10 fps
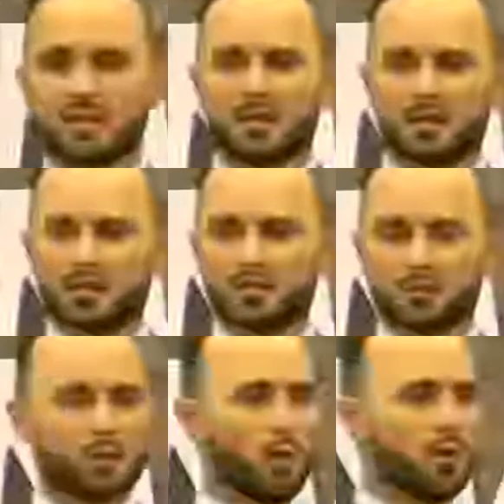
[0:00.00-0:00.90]
there's a
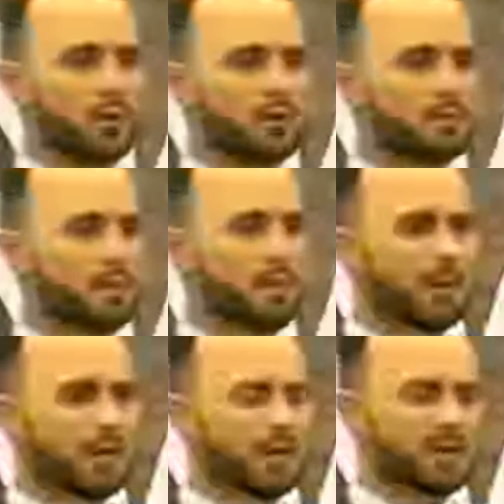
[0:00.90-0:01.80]
reward.
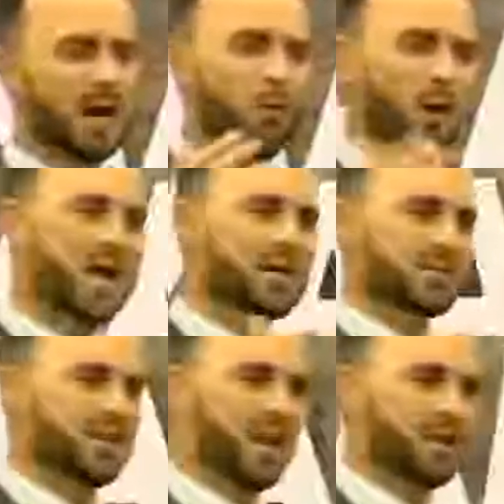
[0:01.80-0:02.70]
Now, why
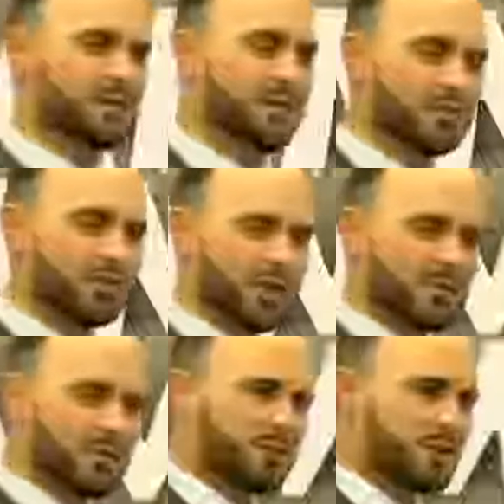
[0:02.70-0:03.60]
is that? This is
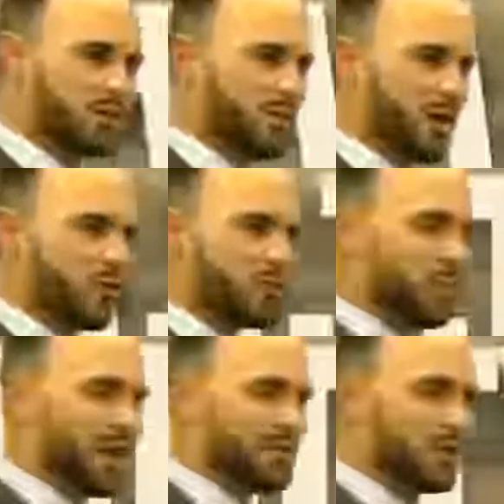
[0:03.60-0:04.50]
something we've talked about over the
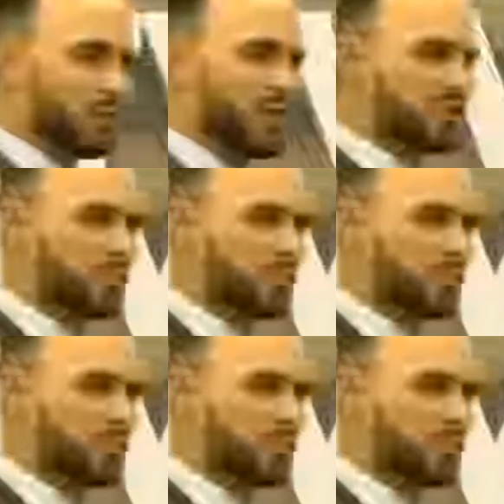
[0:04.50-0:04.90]
past couple weeks,